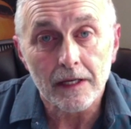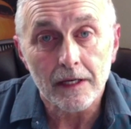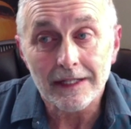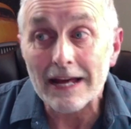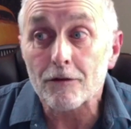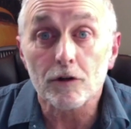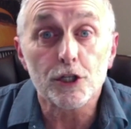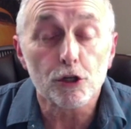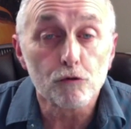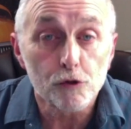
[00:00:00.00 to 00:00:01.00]
Now, there are
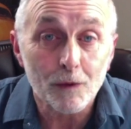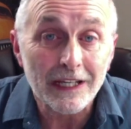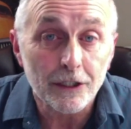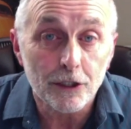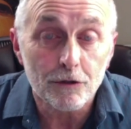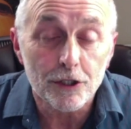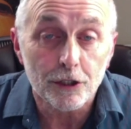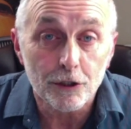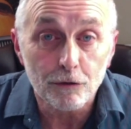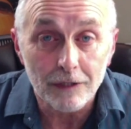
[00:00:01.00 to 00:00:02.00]
tools we can use to
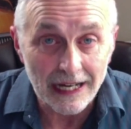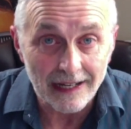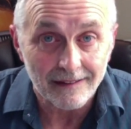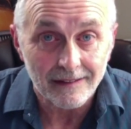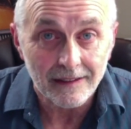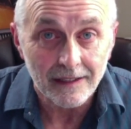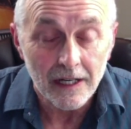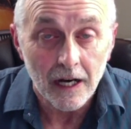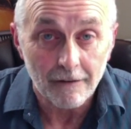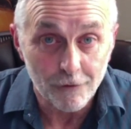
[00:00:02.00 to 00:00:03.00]
do that.
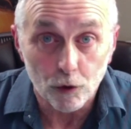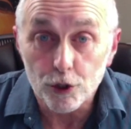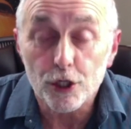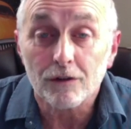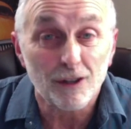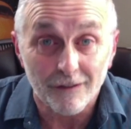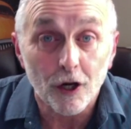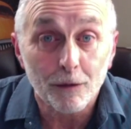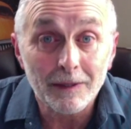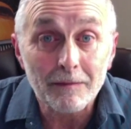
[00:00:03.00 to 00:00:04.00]
Of course, you've
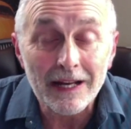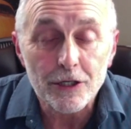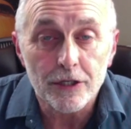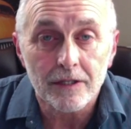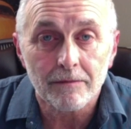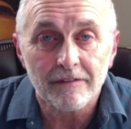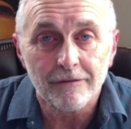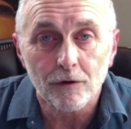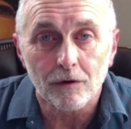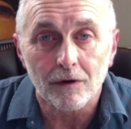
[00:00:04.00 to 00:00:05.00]
heard me mention them
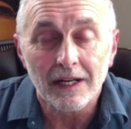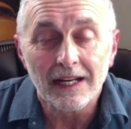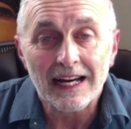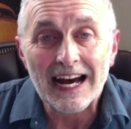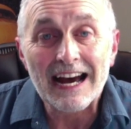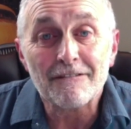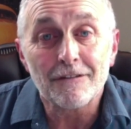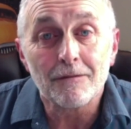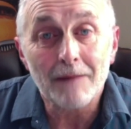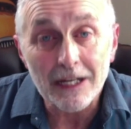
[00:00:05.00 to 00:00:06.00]
before.
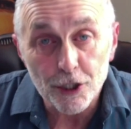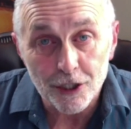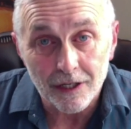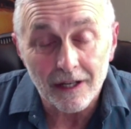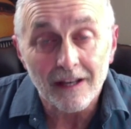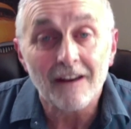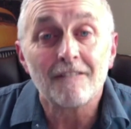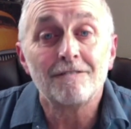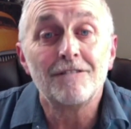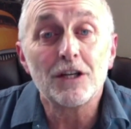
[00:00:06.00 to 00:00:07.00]
Affirmation,
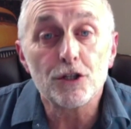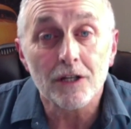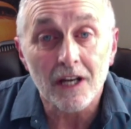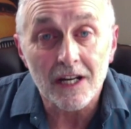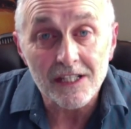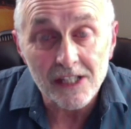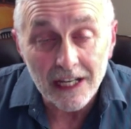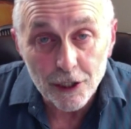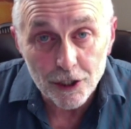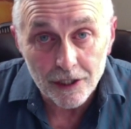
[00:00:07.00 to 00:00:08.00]

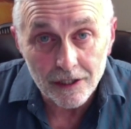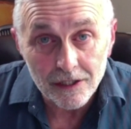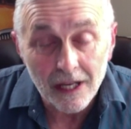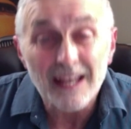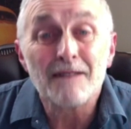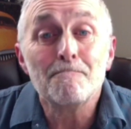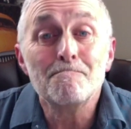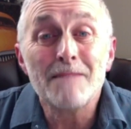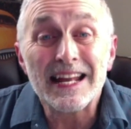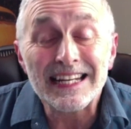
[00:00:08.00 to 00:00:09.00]
visualization,
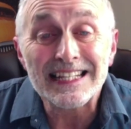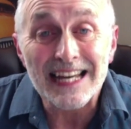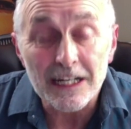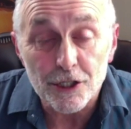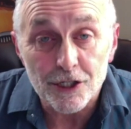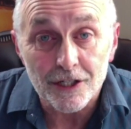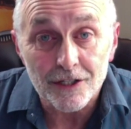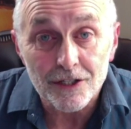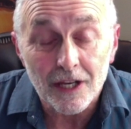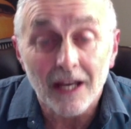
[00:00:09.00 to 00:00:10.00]
meditations,